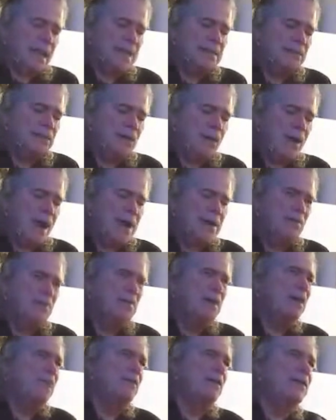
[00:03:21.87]
And so I
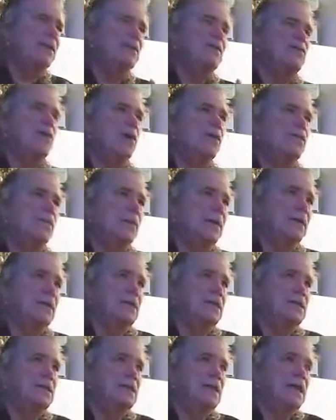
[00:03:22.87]
don't think I've ever talked
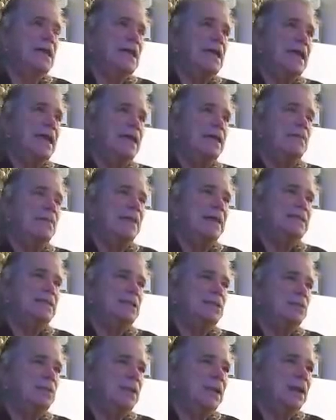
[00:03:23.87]
about this in a
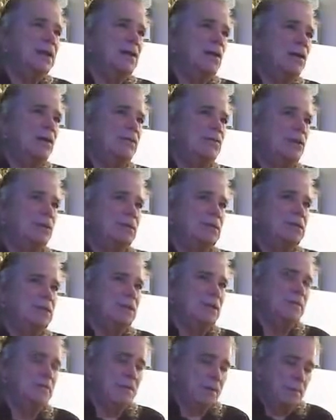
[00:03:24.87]
message, but I know I've talked to
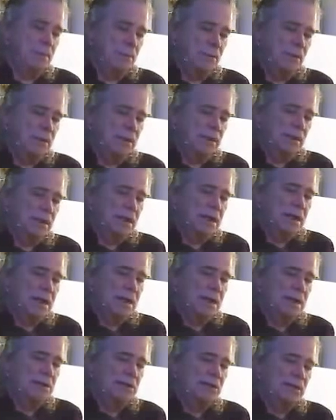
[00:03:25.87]
some people
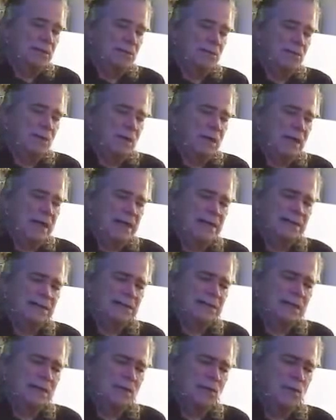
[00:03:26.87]
in some of our
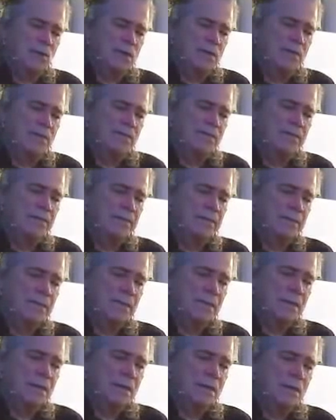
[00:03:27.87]
classes. And one of
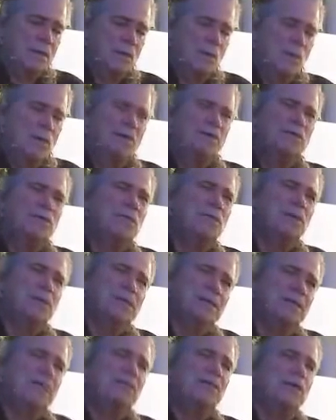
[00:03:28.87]
the
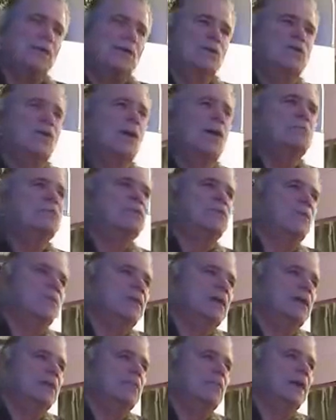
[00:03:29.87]
really difficult times for
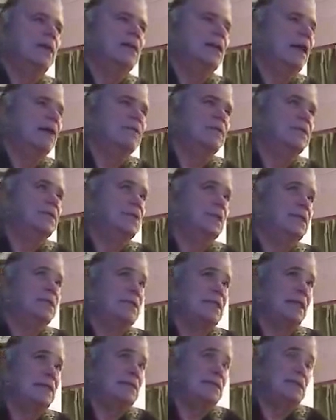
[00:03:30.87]
me in my life, it's going
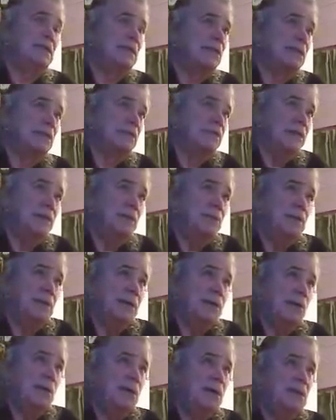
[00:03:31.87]
to sound silly, but it
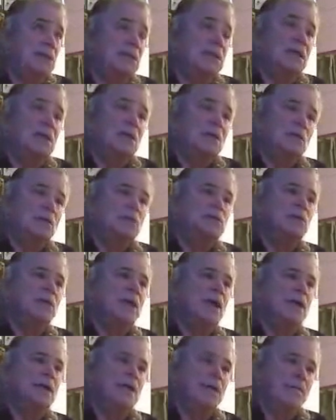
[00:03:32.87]
really was
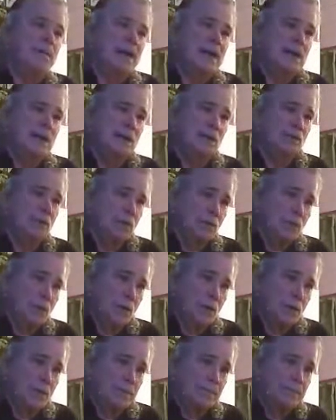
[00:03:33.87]
when I let my hair grow
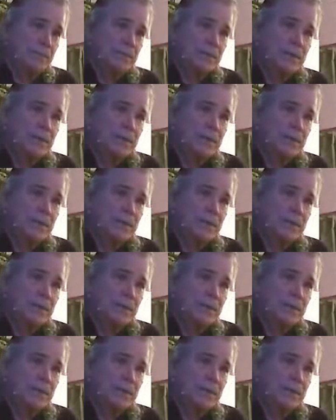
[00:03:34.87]
long.